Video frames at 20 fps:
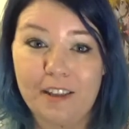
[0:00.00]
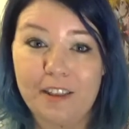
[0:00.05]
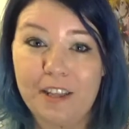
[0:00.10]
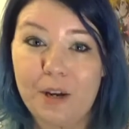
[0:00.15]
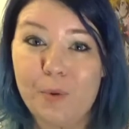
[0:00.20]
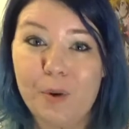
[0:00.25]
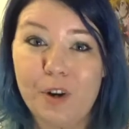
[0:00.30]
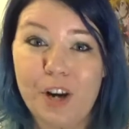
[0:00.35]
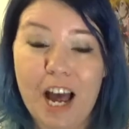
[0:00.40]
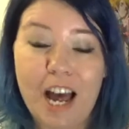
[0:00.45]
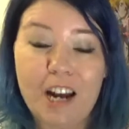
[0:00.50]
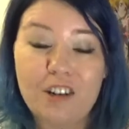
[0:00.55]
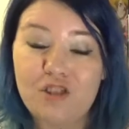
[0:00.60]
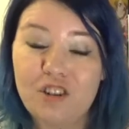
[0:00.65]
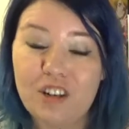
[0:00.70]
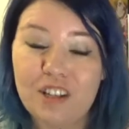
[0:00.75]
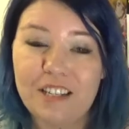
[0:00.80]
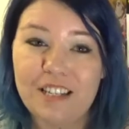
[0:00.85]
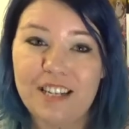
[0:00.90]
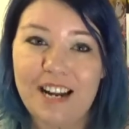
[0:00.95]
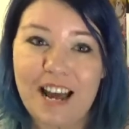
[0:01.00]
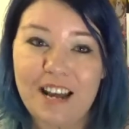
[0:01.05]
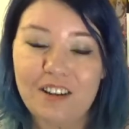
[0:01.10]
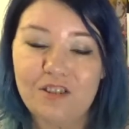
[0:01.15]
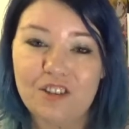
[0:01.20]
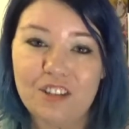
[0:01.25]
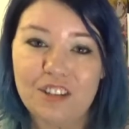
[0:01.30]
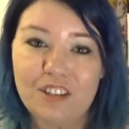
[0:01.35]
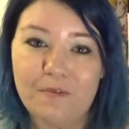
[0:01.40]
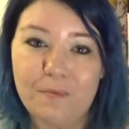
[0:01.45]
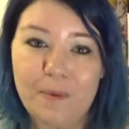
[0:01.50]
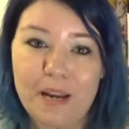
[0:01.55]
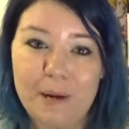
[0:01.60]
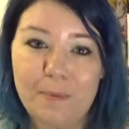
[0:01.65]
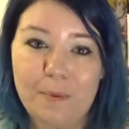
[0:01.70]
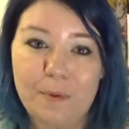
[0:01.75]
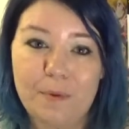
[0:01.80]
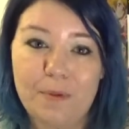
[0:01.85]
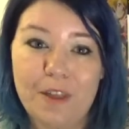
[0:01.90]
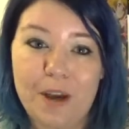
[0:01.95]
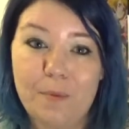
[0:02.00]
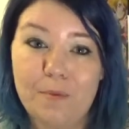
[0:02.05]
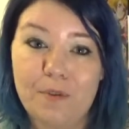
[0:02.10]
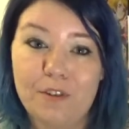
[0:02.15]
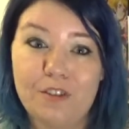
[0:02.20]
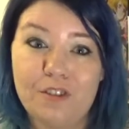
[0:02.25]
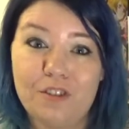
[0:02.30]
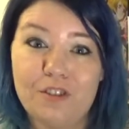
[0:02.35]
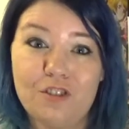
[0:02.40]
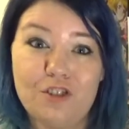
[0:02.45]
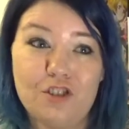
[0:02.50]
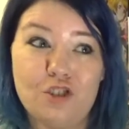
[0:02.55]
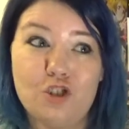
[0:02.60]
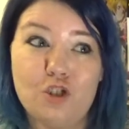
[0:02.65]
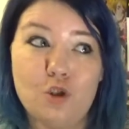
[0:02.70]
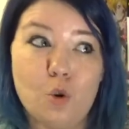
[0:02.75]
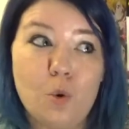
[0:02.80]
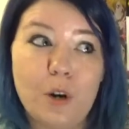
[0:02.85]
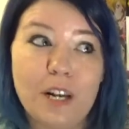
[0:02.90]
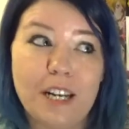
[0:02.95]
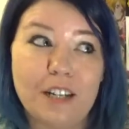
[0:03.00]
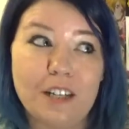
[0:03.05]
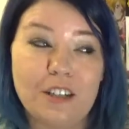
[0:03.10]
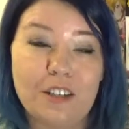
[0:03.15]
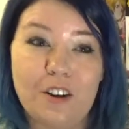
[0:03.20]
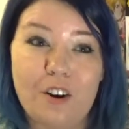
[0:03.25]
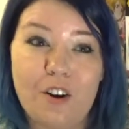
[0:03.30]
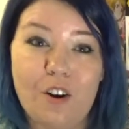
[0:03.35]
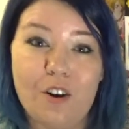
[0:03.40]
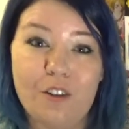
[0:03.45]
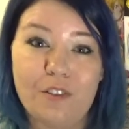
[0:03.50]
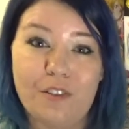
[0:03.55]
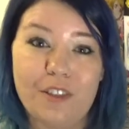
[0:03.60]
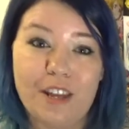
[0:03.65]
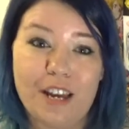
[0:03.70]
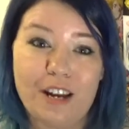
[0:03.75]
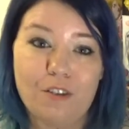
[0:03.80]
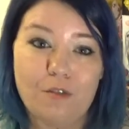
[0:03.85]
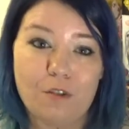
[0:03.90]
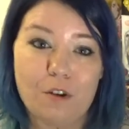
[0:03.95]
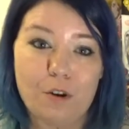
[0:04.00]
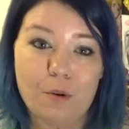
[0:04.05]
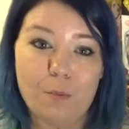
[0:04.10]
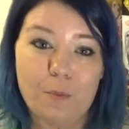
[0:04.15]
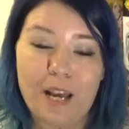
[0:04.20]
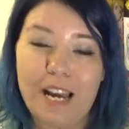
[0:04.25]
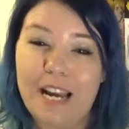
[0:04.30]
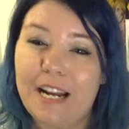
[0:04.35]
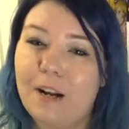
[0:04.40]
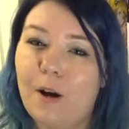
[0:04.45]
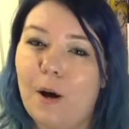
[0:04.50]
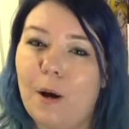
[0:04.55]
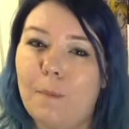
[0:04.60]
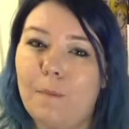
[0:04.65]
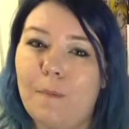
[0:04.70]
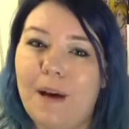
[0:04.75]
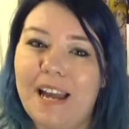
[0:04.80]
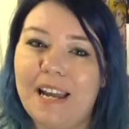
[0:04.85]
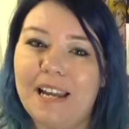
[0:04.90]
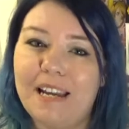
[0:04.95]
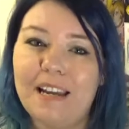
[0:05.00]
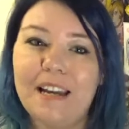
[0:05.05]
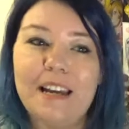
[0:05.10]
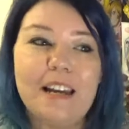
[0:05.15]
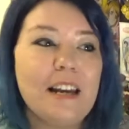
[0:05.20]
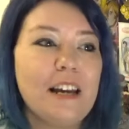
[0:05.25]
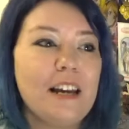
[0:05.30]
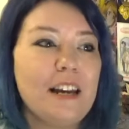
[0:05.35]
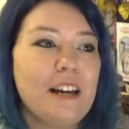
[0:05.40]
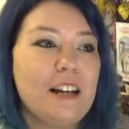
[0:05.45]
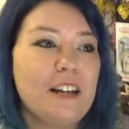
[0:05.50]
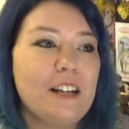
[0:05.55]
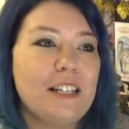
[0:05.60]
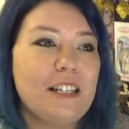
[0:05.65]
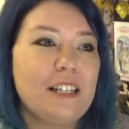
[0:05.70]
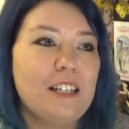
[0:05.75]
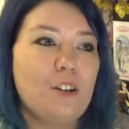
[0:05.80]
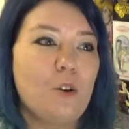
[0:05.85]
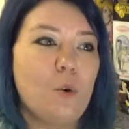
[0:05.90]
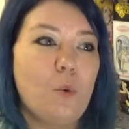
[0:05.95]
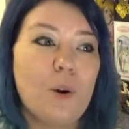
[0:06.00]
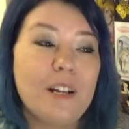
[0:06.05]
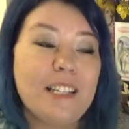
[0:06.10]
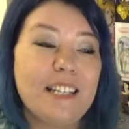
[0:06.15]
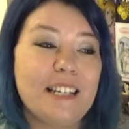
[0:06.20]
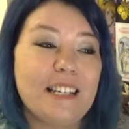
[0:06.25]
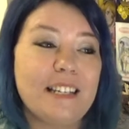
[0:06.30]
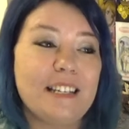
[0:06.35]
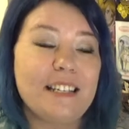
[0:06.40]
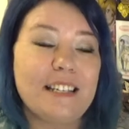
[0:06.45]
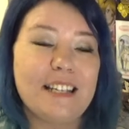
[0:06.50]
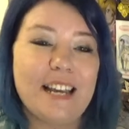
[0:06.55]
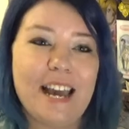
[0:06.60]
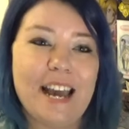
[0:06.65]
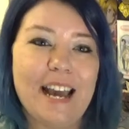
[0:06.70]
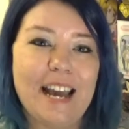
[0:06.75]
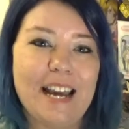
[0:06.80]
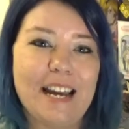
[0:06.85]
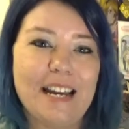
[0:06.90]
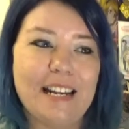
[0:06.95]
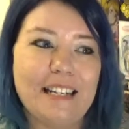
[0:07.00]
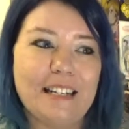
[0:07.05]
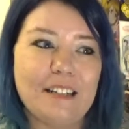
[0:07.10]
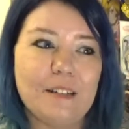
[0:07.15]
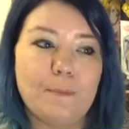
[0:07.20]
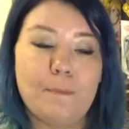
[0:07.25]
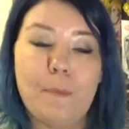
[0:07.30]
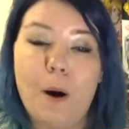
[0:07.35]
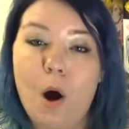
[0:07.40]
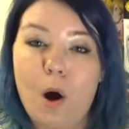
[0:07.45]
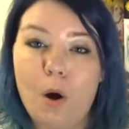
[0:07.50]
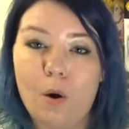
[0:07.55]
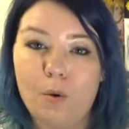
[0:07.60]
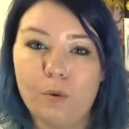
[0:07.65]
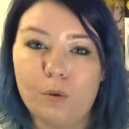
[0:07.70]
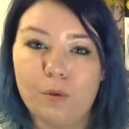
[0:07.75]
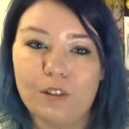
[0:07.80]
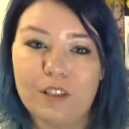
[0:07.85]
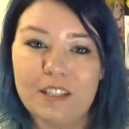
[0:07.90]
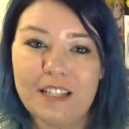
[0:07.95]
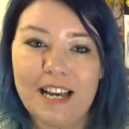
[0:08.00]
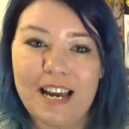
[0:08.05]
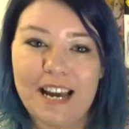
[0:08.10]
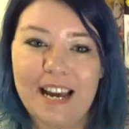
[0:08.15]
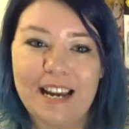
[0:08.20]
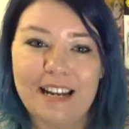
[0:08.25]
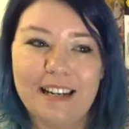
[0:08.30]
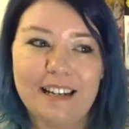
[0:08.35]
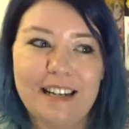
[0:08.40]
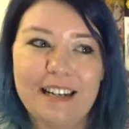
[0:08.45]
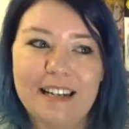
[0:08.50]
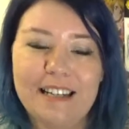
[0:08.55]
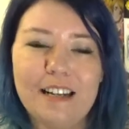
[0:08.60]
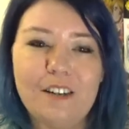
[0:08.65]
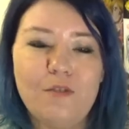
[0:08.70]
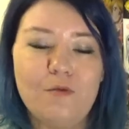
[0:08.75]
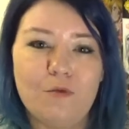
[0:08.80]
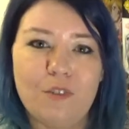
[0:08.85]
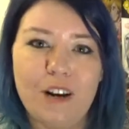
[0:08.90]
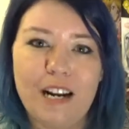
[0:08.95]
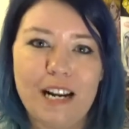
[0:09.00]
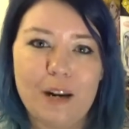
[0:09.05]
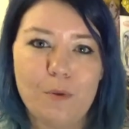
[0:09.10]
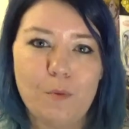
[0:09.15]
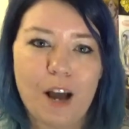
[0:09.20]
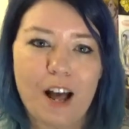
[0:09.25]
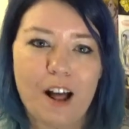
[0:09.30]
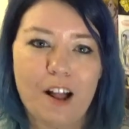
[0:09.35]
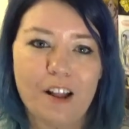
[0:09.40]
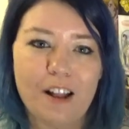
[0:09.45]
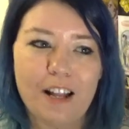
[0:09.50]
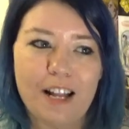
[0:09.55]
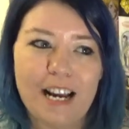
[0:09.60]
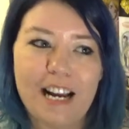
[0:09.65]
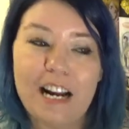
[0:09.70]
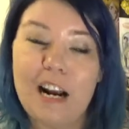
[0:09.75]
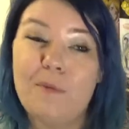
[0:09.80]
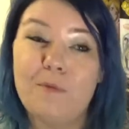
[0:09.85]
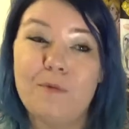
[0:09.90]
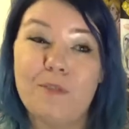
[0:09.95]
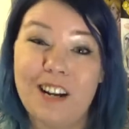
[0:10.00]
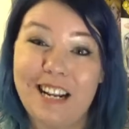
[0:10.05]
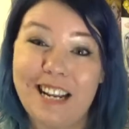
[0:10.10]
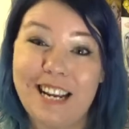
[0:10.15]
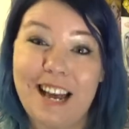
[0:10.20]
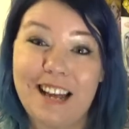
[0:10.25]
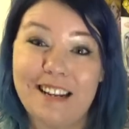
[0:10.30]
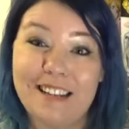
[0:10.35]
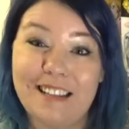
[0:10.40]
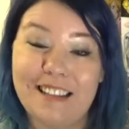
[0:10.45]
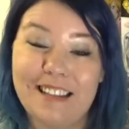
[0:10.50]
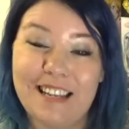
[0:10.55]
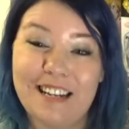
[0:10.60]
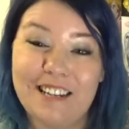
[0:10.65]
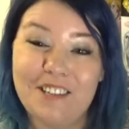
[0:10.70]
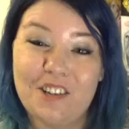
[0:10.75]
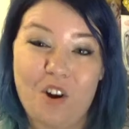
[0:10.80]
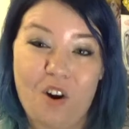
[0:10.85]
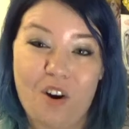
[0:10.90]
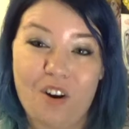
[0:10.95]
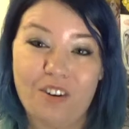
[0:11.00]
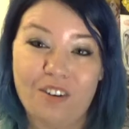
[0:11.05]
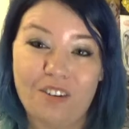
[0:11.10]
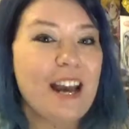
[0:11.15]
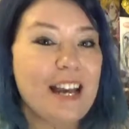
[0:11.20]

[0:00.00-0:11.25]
There were hundreds and hundreds of people that was joined on that group, and I'd make quizzes and polls, and it did really well, and I'm really gutted that it's gone.